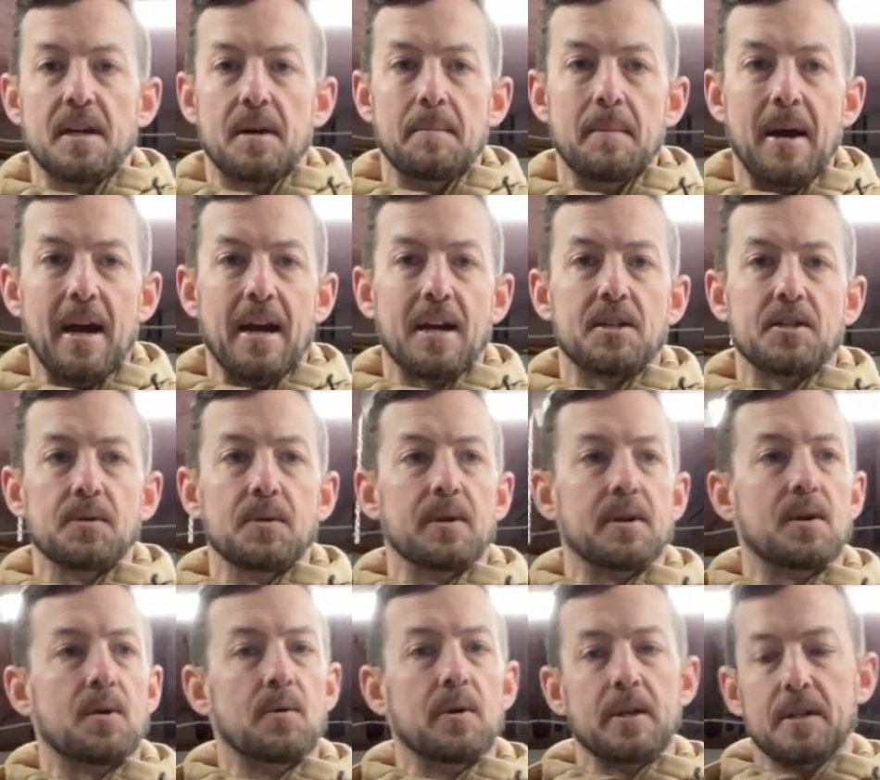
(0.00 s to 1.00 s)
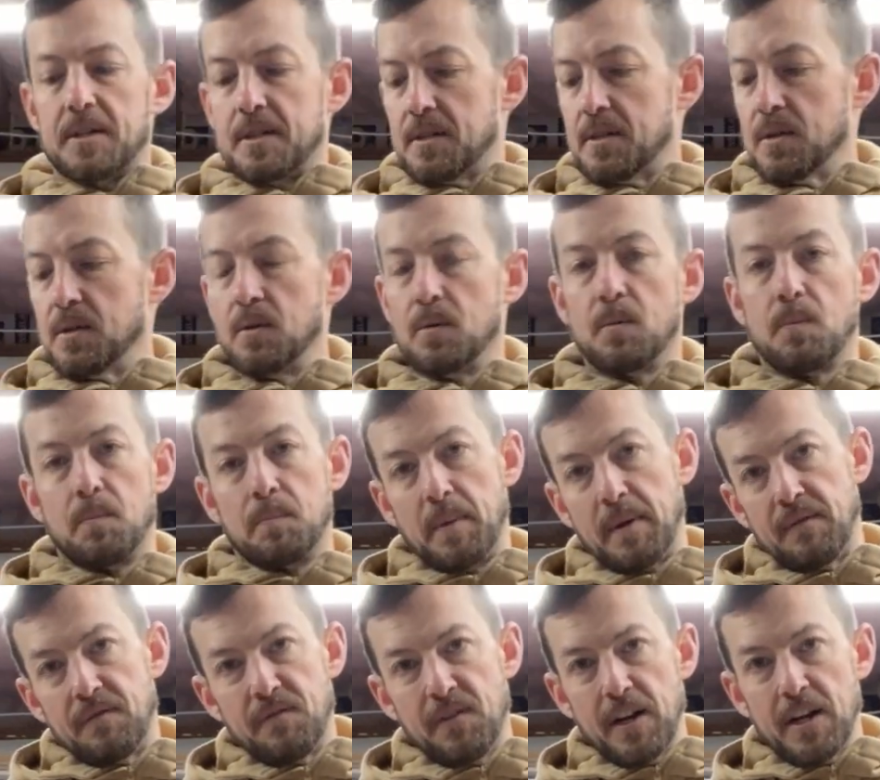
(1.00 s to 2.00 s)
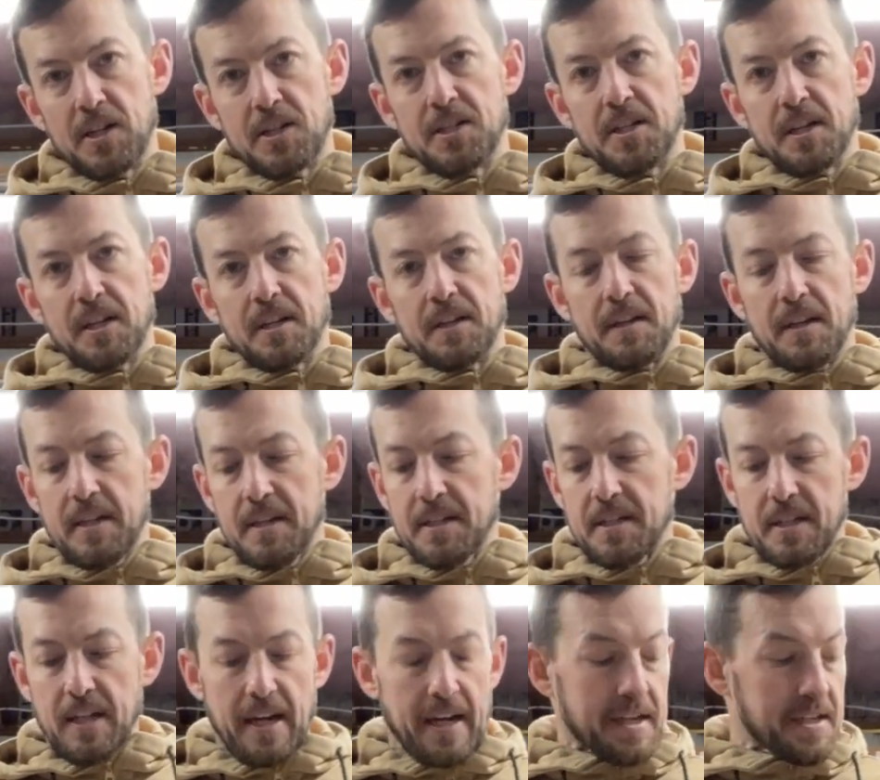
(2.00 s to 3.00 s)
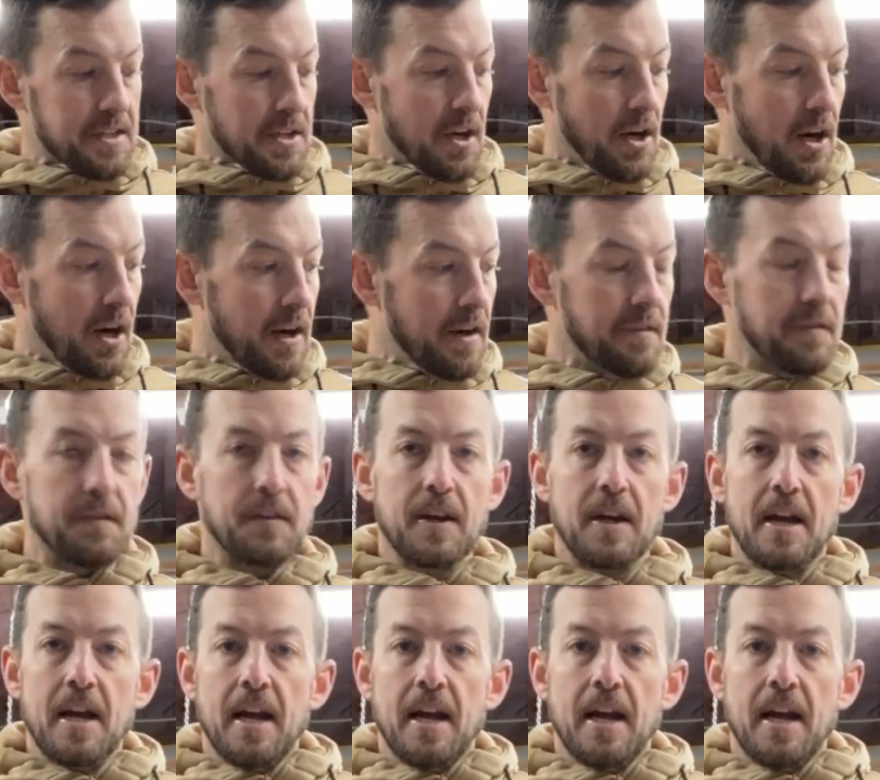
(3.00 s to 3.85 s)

I'm actually going to be finishing these legs off